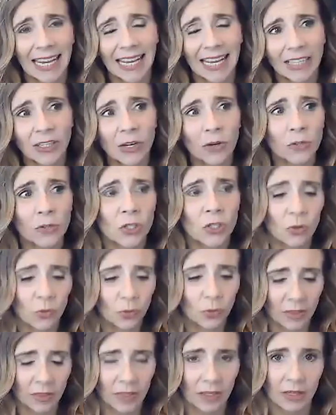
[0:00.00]
and I know too
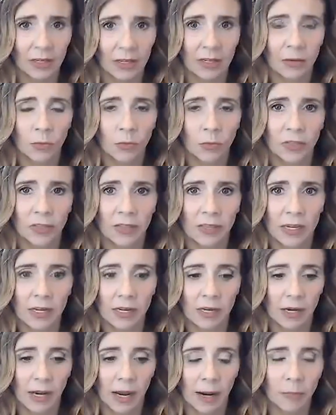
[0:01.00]
with the with the
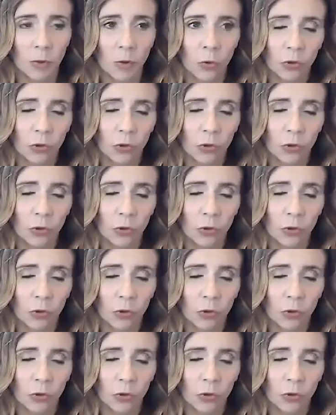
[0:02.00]
um,